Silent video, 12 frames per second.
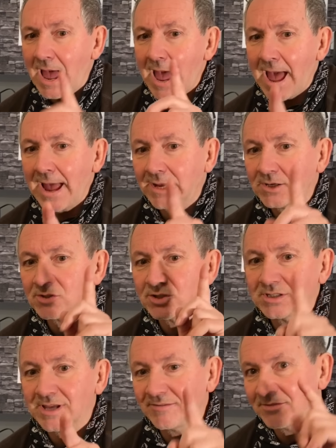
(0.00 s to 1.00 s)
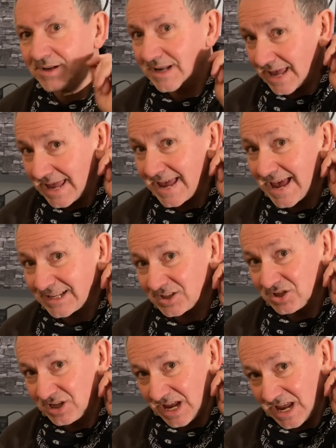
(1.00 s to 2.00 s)
X7
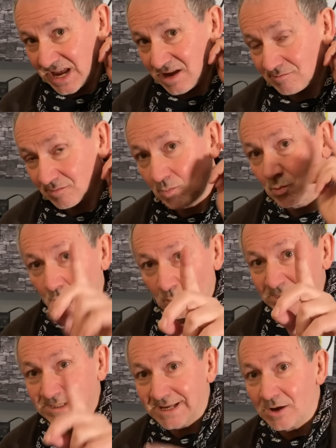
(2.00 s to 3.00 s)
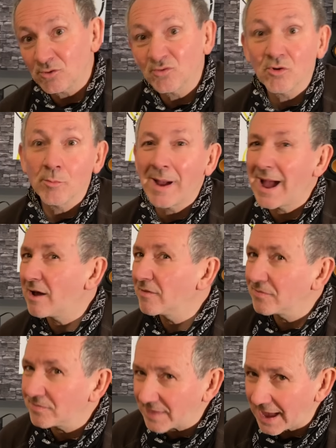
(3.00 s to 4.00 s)
ESD, which sells for about
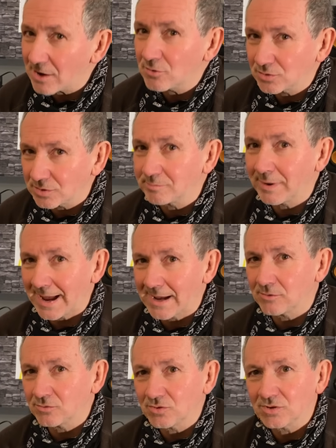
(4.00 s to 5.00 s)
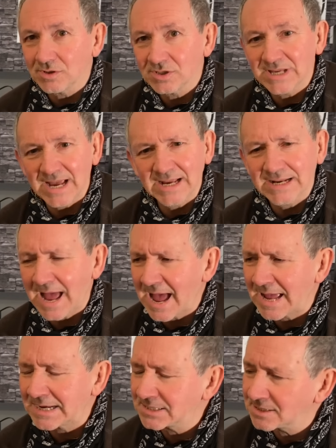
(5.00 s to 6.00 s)
£1,000 second
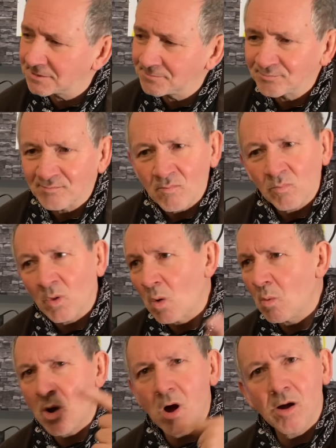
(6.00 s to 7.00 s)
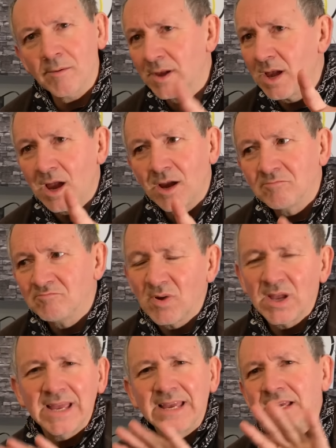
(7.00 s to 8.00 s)
hand. Well,
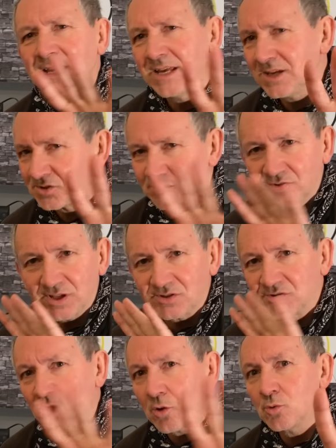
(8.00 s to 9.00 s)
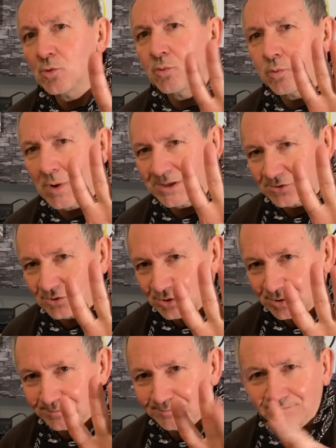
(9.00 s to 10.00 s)
there's no
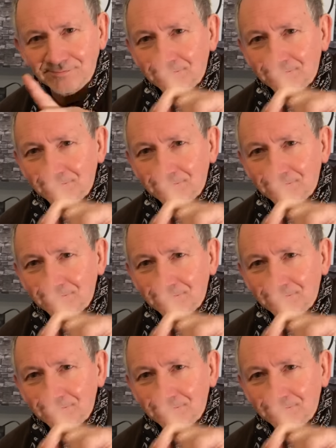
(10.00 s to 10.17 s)
question,